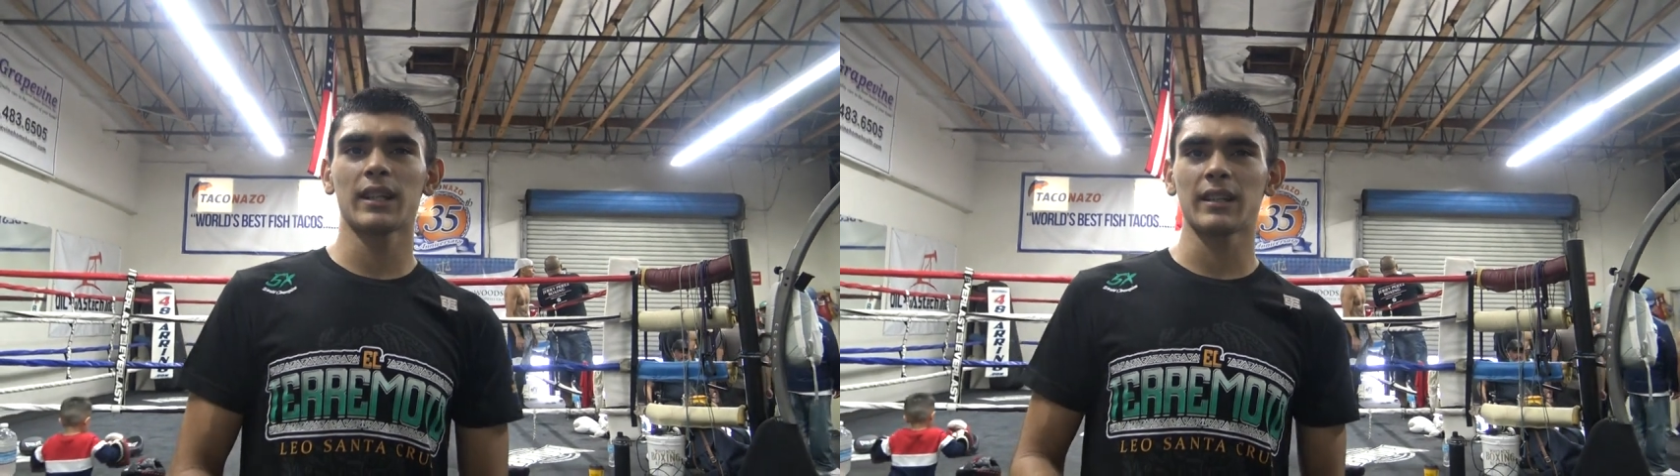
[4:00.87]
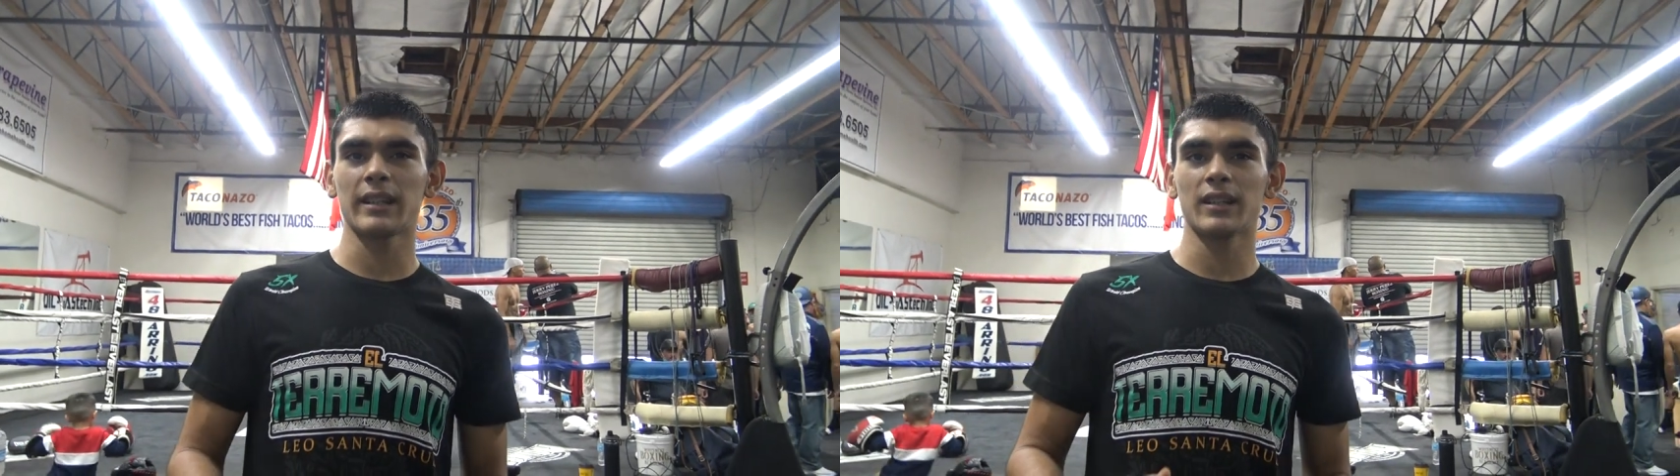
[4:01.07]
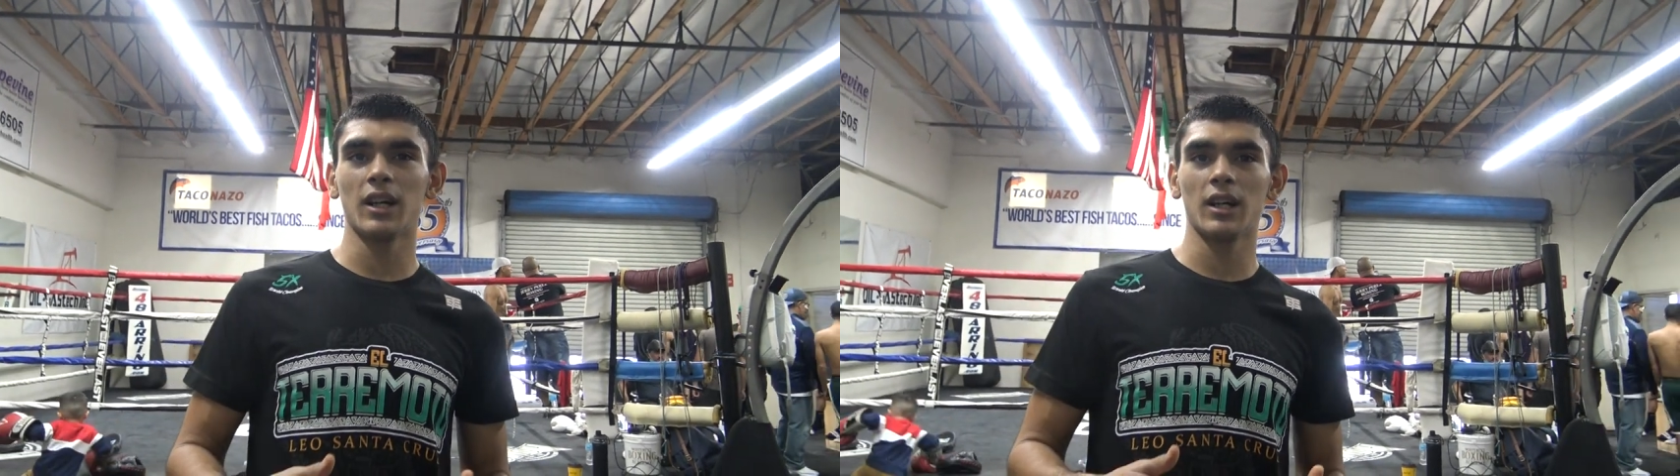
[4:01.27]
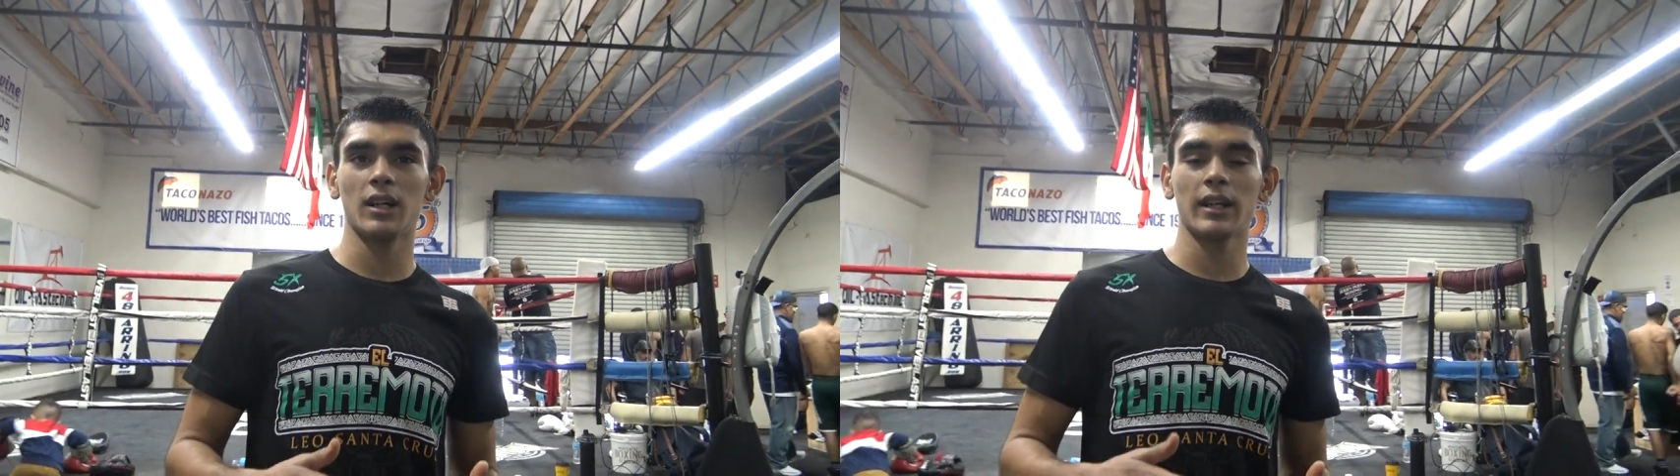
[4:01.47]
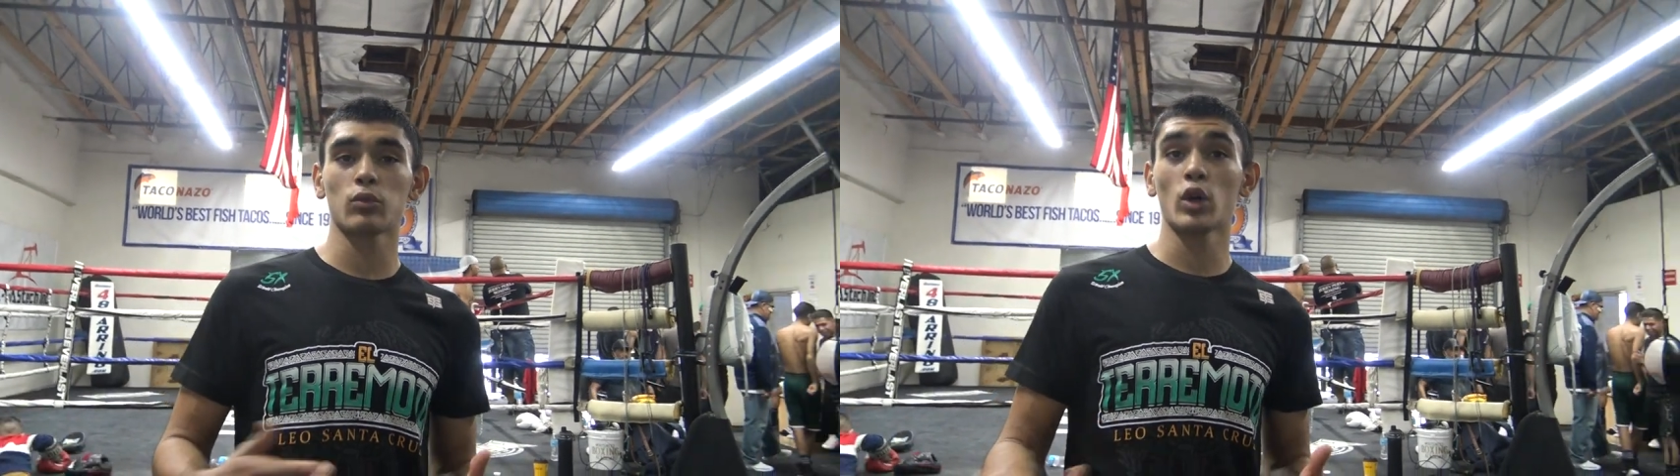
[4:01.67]
Because his
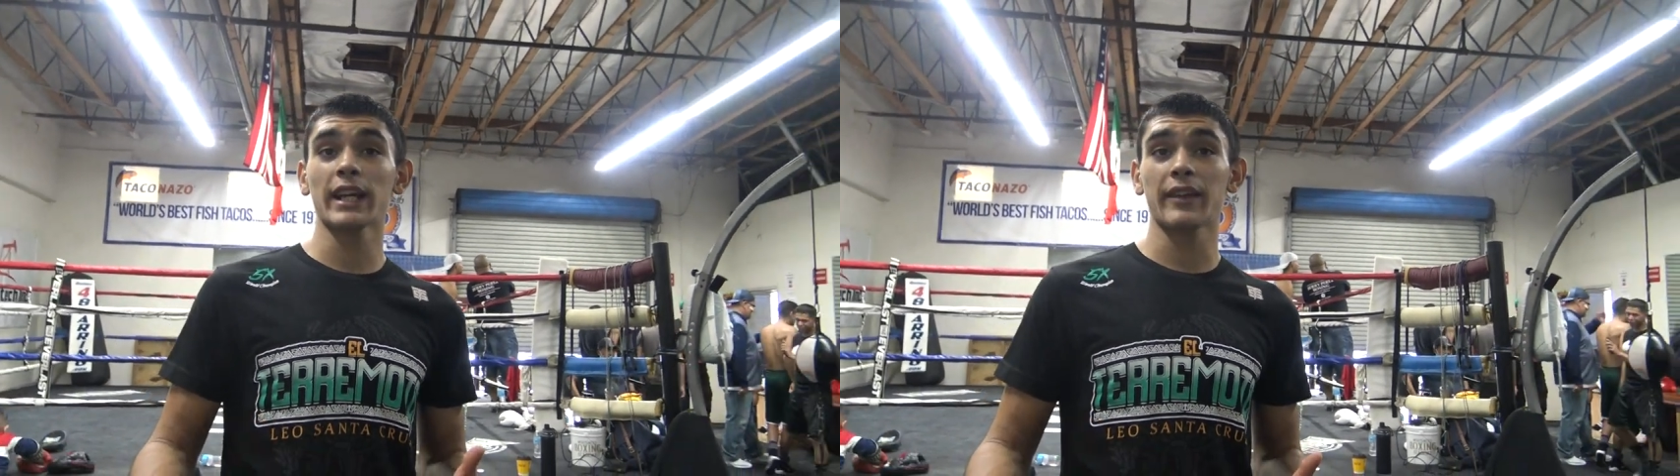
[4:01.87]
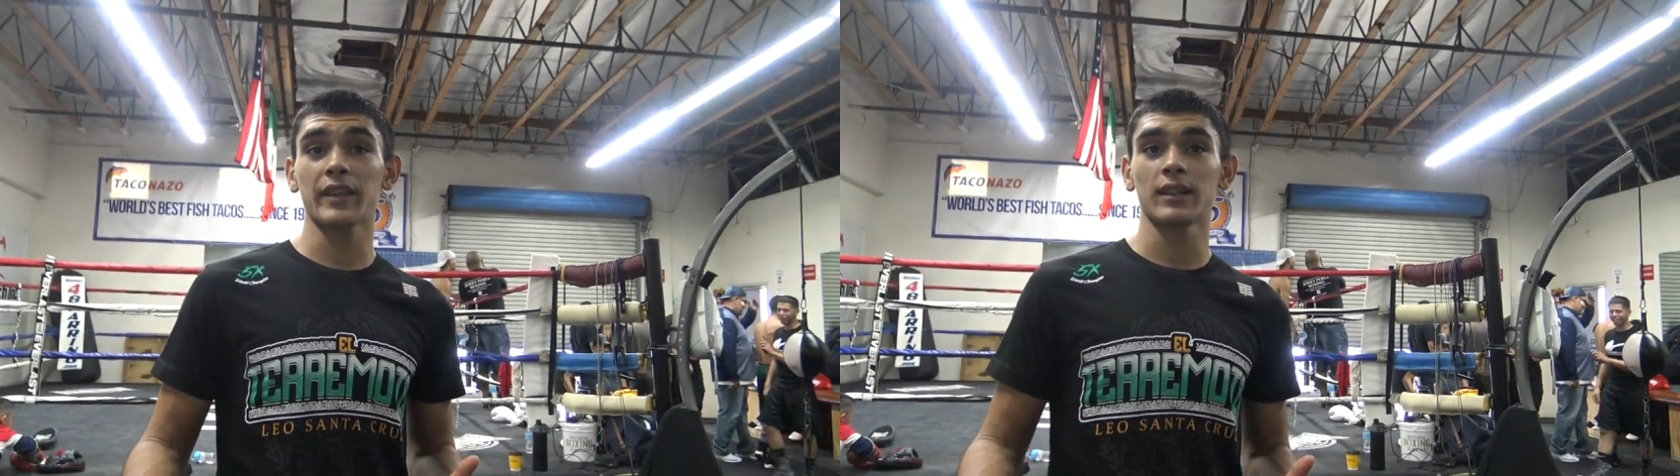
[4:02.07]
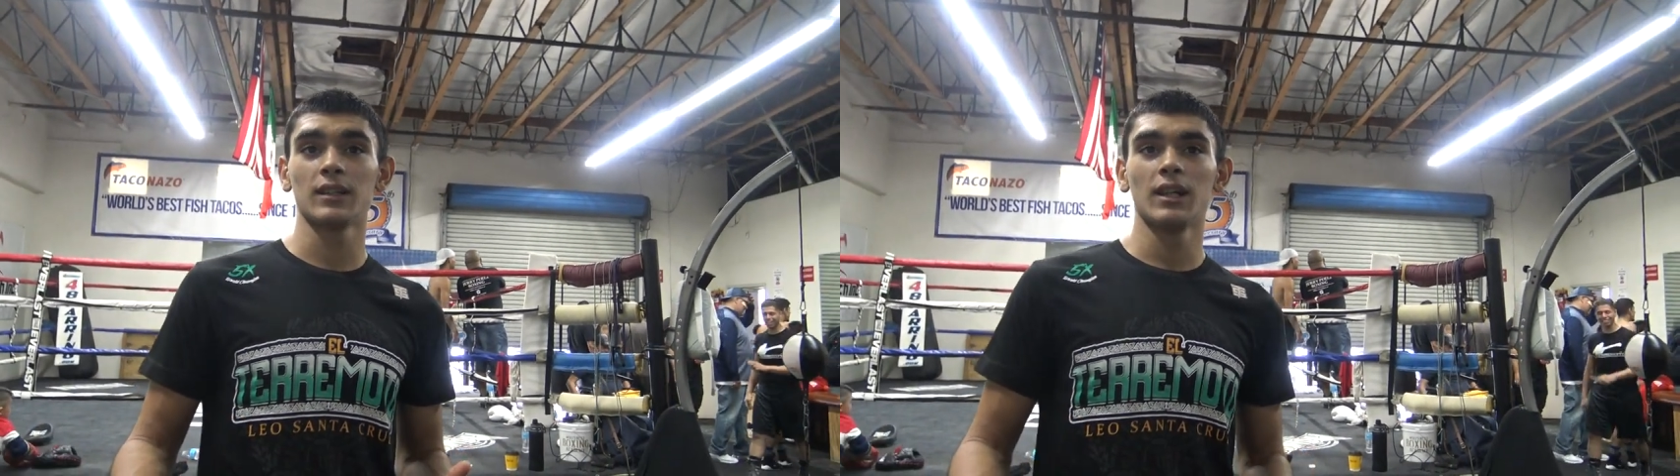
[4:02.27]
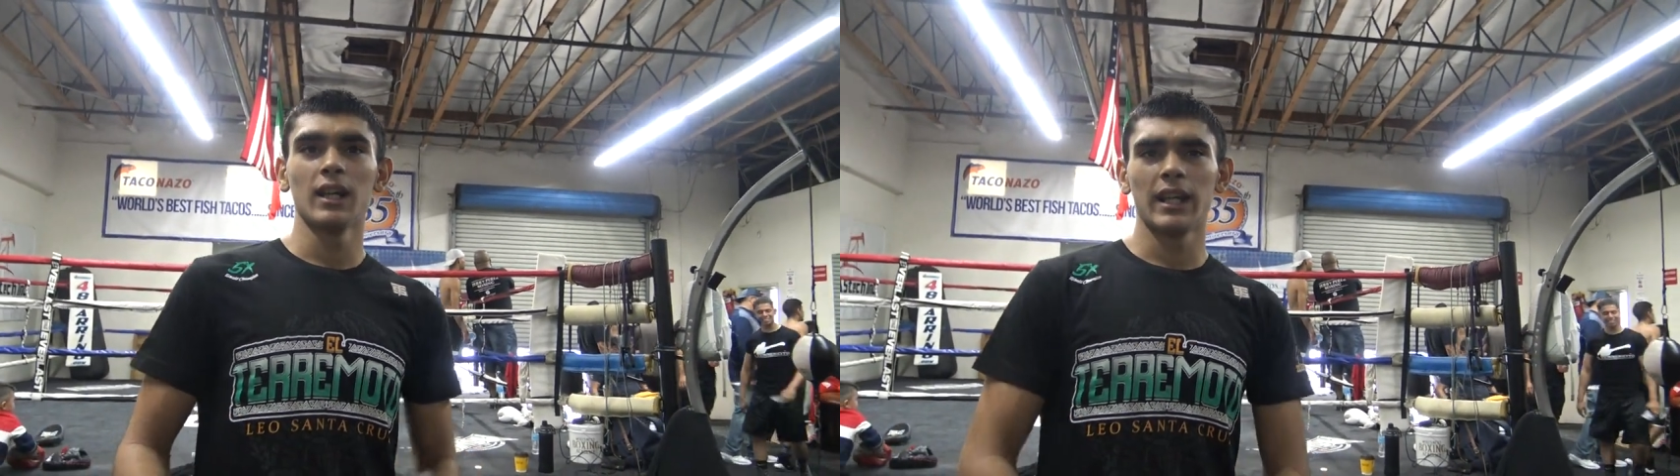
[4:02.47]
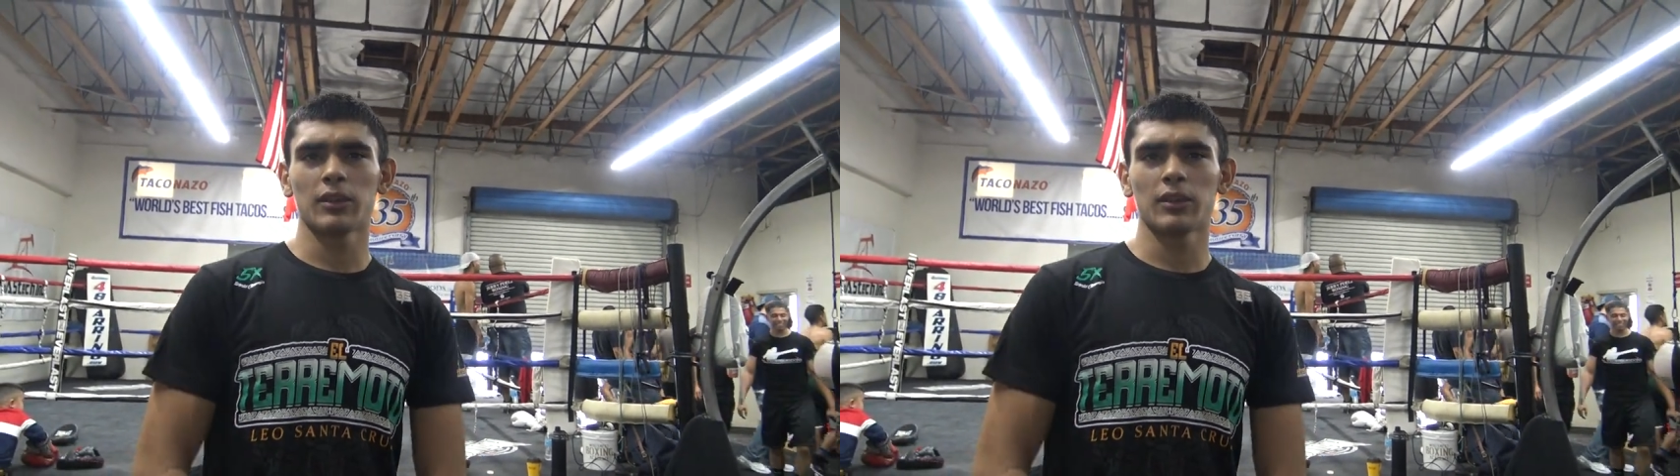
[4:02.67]
uh his work ethic,